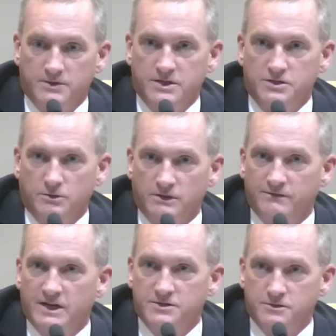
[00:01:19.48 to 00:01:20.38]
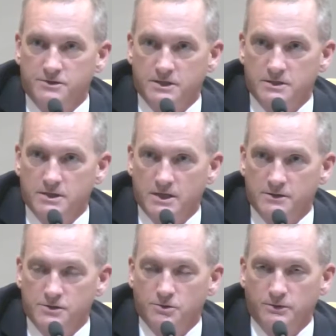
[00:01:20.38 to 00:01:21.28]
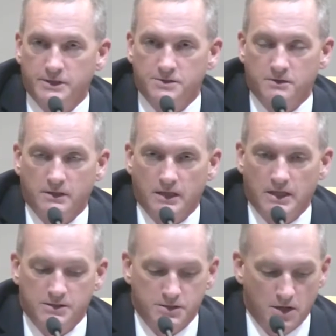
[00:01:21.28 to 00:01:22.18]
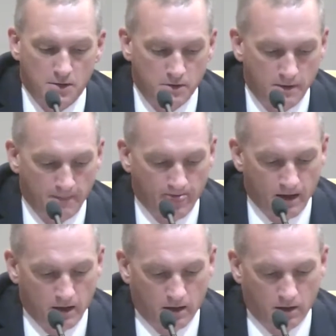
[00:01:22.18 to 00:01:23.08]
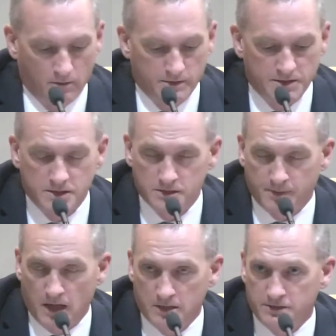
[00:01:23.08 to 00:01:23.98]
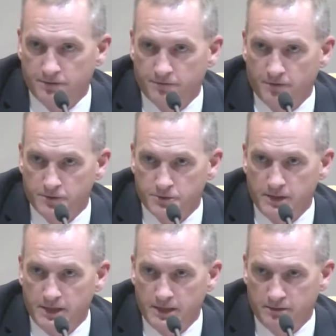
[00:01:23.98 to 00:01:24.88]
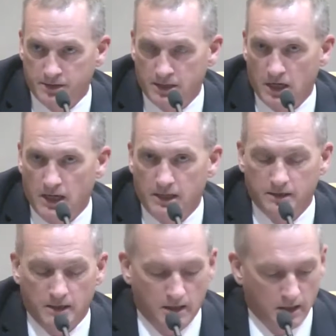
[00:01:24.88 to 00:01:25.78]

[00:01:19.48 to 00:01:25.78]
potential investors in the, in the school district. And so, um, this is a policy for first reading tonight.